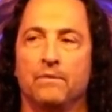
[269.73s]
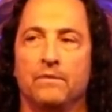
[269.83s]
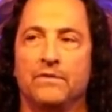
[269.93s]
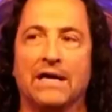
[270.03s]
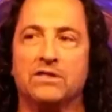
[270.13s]

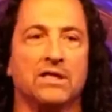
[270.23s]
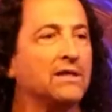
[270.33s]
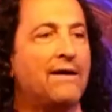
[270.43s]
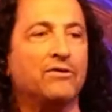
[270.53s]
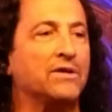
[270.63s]
There's a
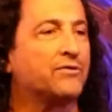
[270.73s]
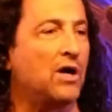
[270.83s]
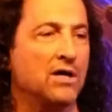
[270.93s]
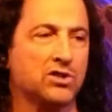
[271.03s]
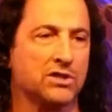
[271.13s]
level of
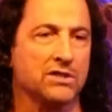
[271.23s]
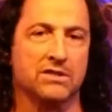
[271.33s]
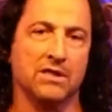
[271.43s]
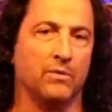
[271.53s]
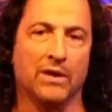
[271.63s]
consciousness
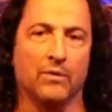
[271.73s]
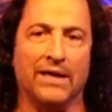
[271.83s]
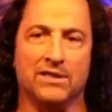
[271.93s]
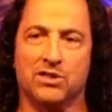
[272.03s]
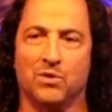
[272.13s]
that we
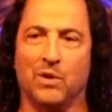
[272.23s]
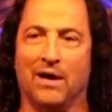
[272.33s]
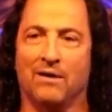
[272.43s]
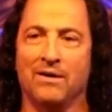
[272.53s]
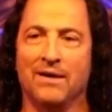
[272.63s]
reach
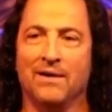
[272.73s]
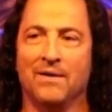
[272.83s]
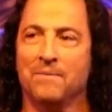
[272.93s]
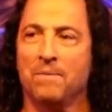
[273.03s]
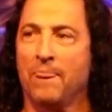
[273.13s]
where
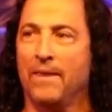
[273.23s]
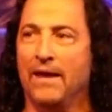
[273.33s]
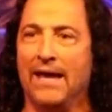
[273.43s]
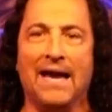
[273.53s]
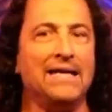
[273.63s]

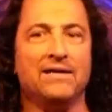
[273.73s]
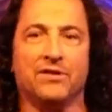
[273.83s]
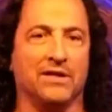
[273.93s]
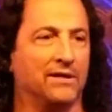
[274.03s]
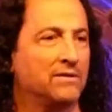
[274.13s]

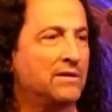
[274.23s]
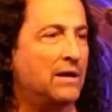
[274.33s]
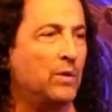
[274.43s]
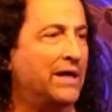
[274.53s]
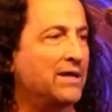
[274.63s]
anything
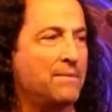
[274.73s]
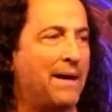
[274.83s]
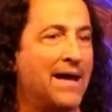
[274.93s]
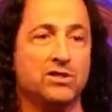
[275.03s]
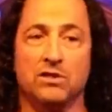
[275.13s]
that we can
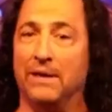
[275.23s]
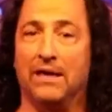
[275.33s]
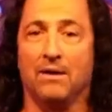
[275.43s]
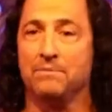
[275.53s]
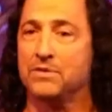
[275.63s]
imagine
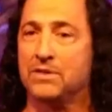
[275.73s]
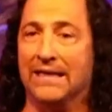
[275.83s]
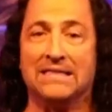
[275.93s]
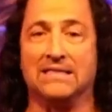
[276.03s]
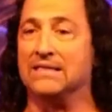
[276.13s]
becomes
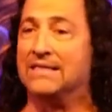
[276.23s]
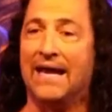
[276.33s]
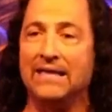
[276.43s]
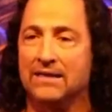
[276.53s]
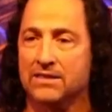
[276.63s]

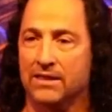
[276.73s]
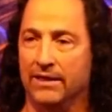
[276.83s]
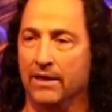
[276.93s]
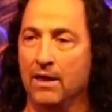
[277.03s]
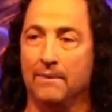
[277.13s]
instantaneously.
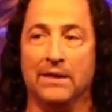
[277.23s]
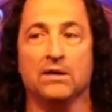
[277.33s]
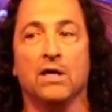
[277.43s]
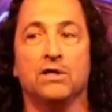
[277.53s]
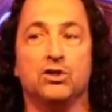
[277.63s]
I mean,
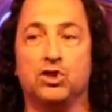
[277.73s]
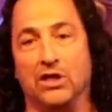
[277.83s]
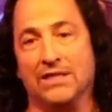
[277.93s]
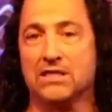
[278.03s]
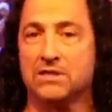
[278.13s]

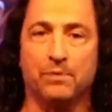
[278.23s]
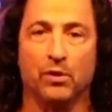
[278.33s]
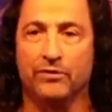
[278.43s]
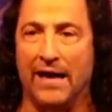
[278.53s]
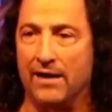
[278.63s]
Jesus
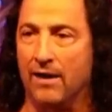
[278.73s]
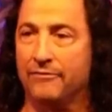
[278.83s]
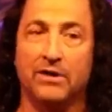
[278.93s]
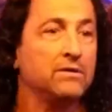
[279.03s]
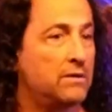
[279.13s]
pulled that
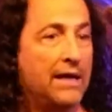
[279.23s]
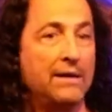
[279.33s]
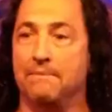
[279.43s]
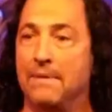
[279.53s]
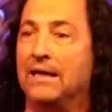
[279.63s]
off, and,
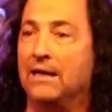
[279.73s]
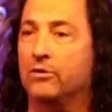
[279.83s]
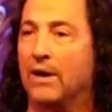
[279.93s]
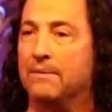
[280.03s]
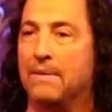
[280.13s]
and many
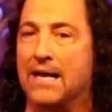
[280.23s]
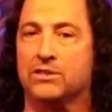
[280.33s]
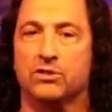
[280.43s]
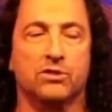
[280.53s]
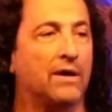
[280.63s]
great
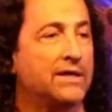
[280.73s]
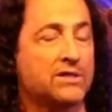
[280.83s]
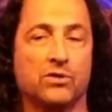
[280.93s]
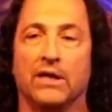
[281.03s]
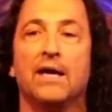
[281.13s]
masters throughout
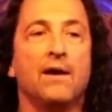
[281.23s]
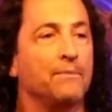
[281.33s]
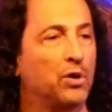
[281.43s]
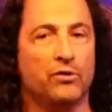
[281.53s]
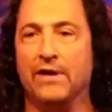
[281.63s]
history
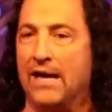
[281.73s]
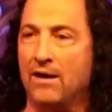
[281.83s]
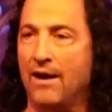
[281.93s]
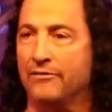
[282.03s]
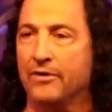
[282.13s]
pulled that
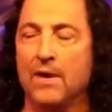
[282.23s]
off.